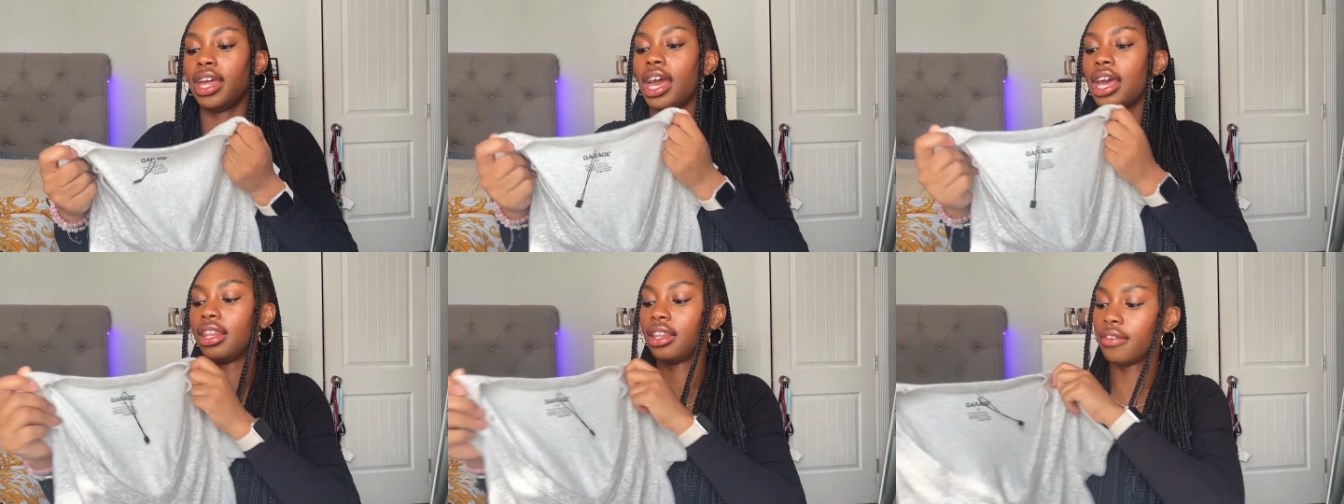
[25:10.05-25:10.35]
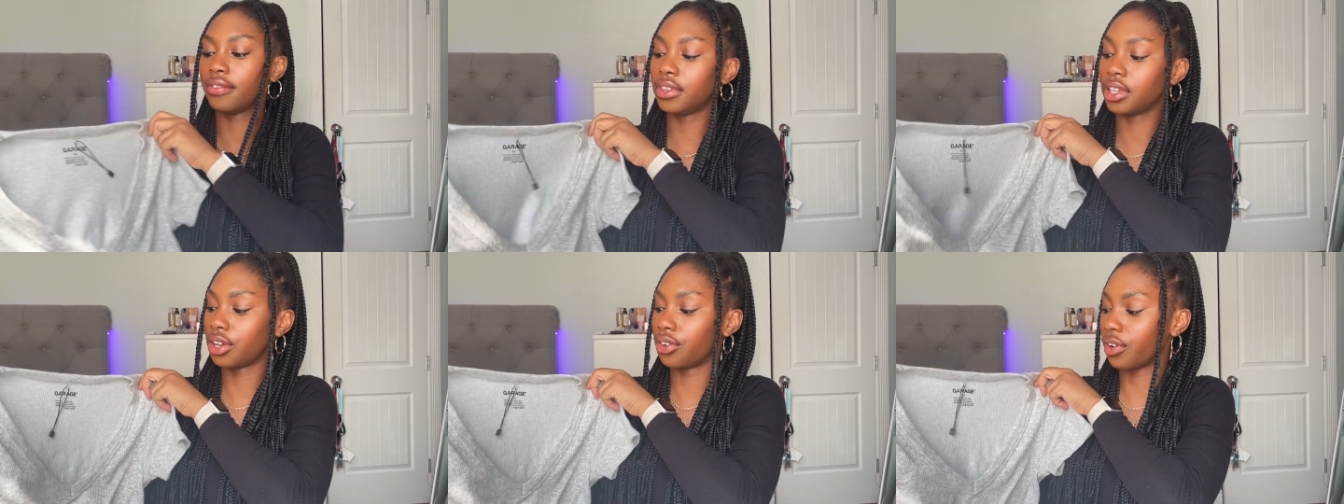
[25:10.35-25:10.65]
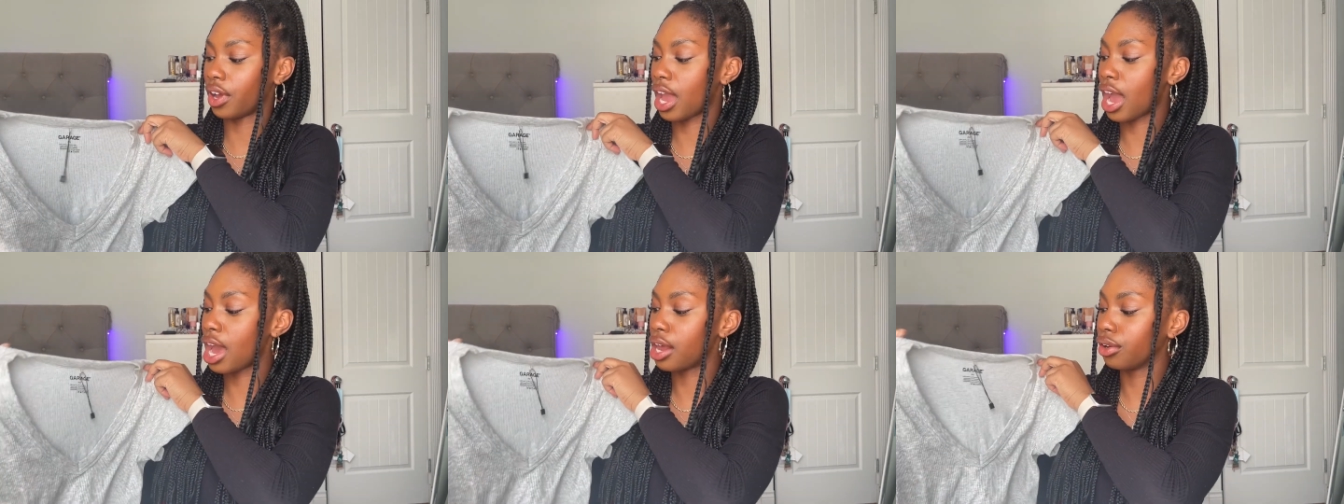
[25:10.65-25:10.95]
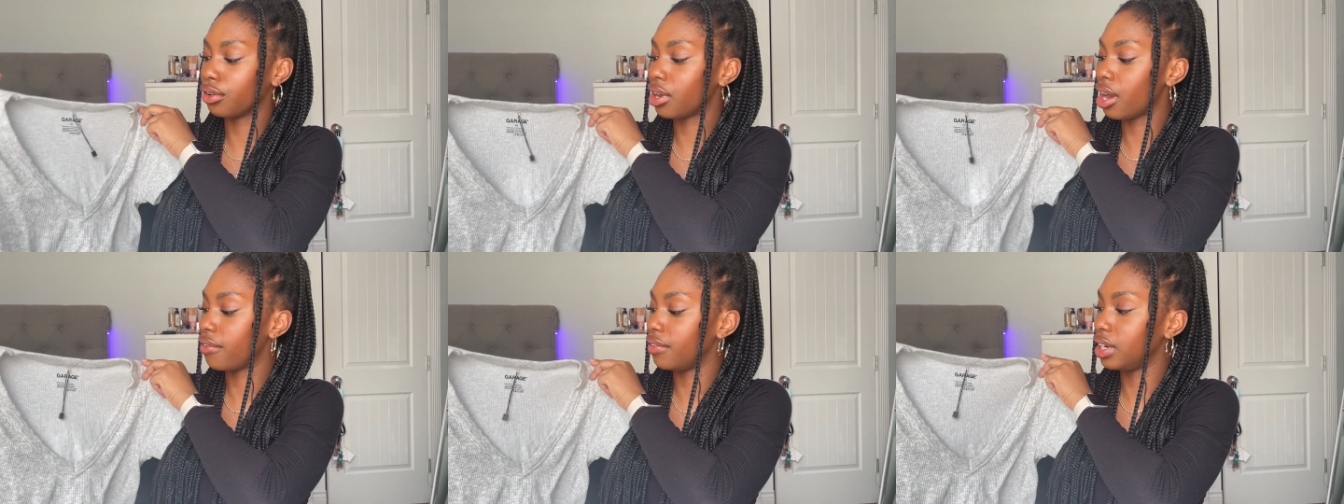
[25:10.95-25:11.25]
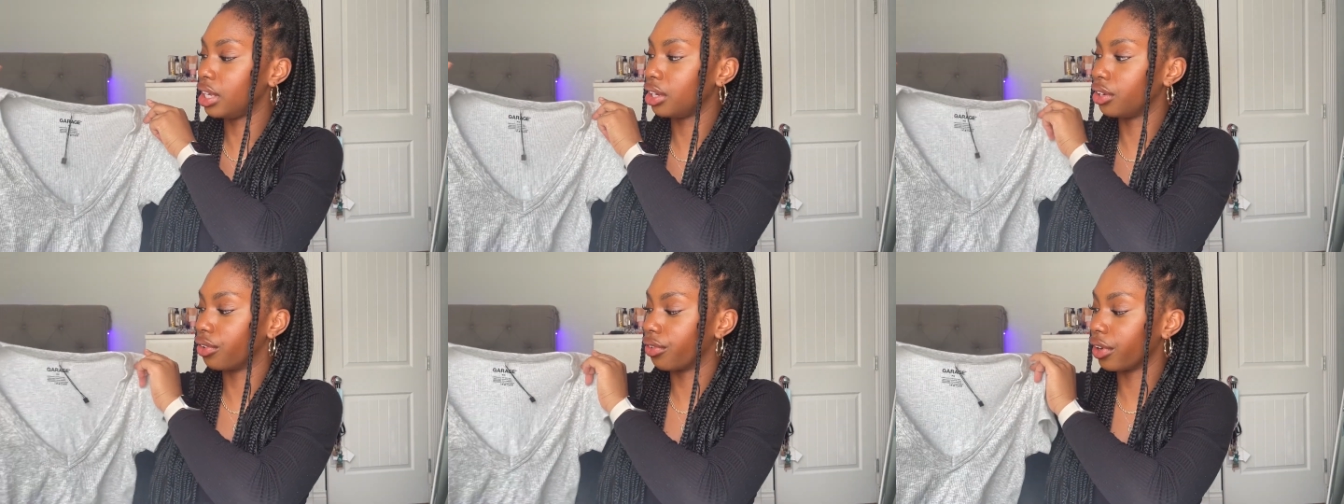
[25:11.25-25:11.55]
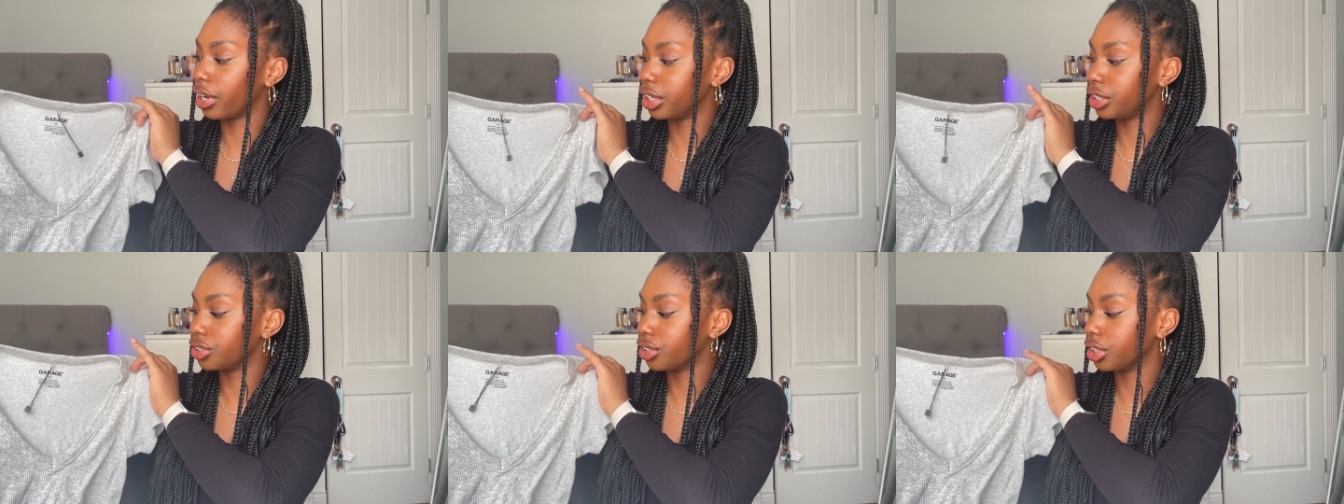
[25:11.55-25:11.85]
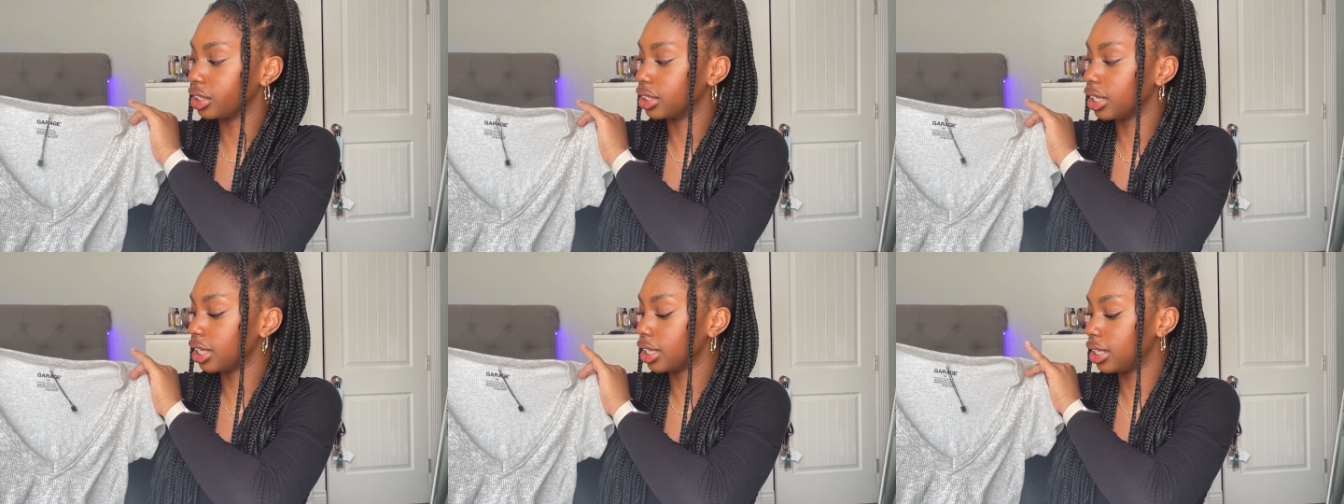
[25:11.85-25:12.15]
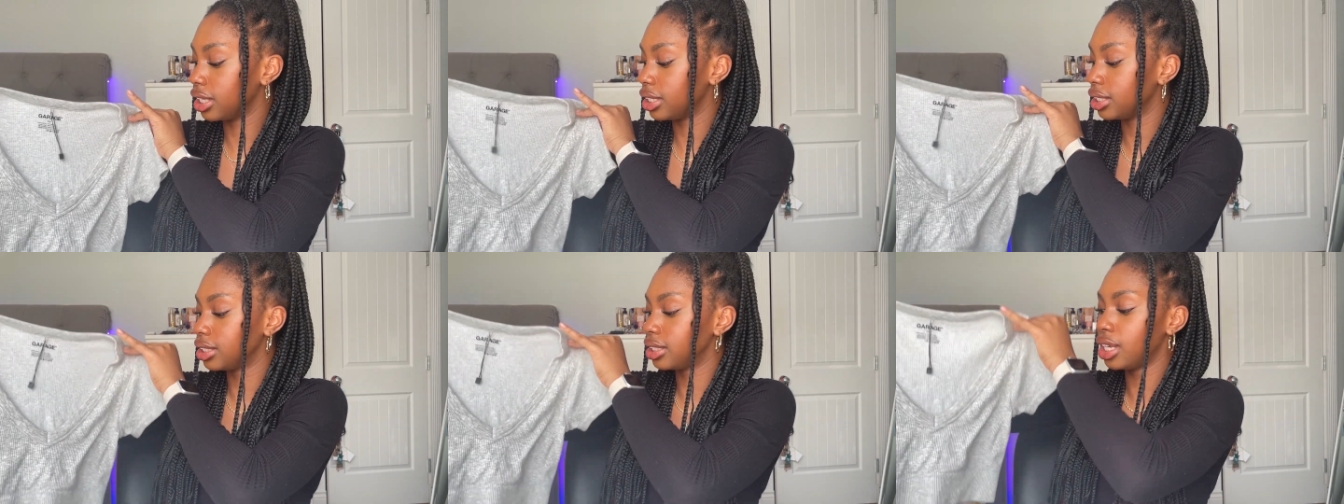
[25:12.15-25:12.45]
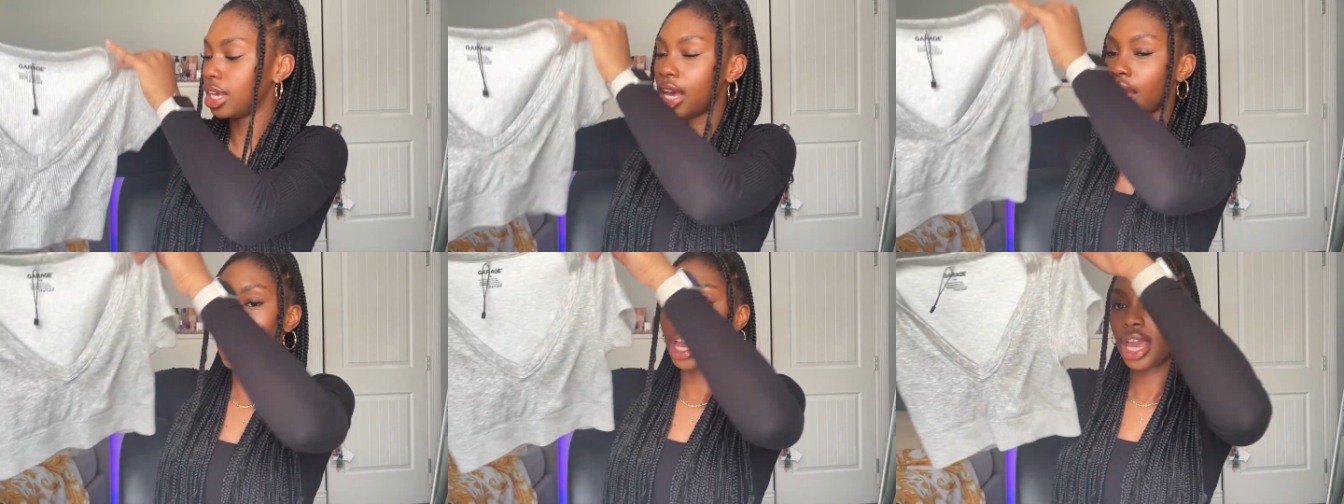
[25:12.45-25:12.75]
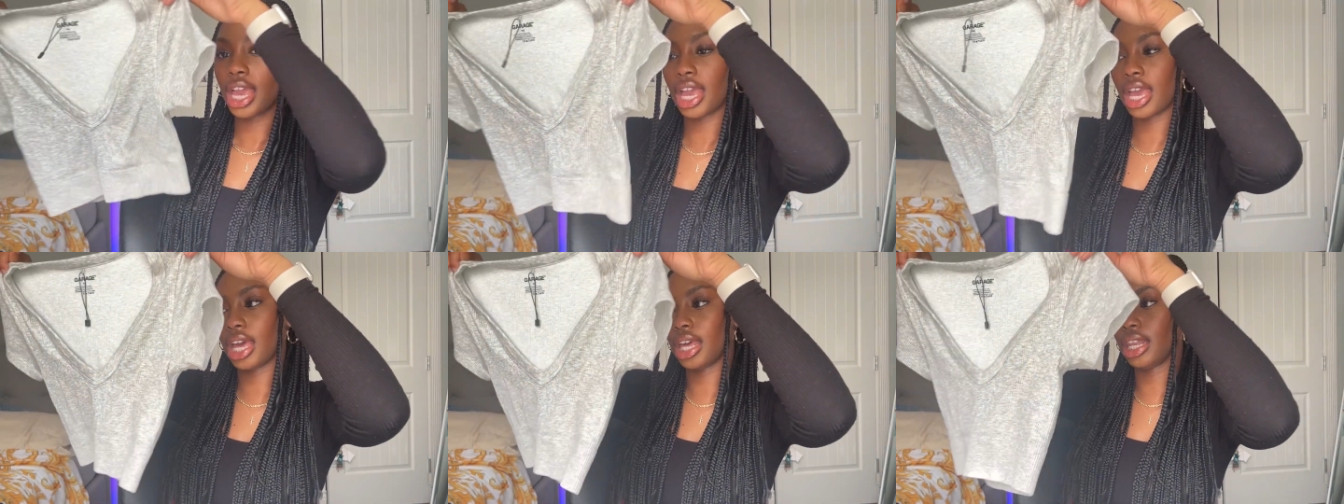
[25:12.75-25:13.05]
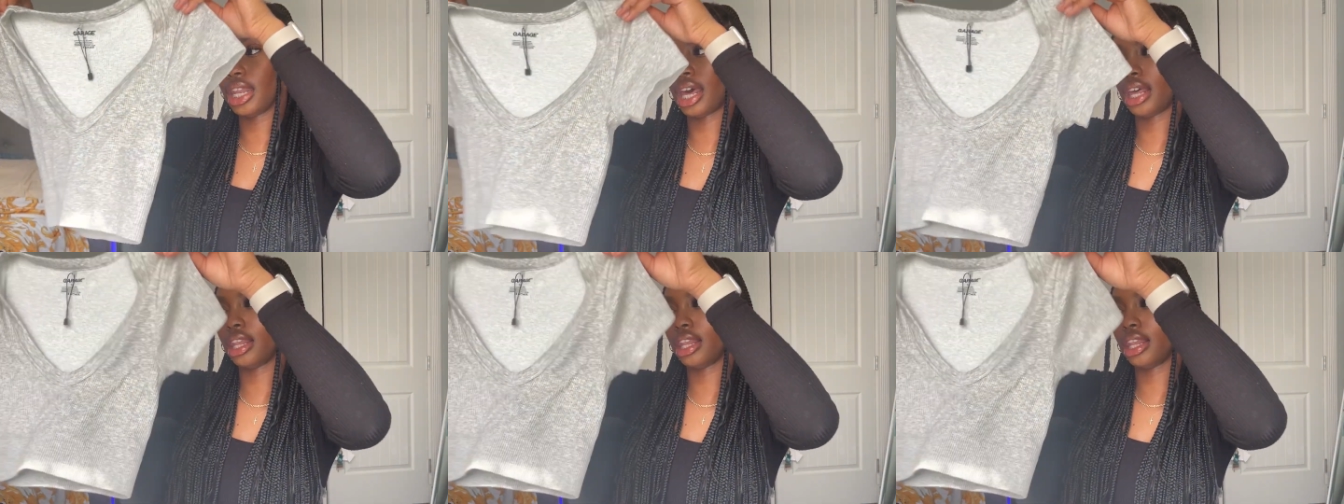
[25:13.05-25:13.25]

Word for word: I love the gray. I don't have any gray shirts like this. And I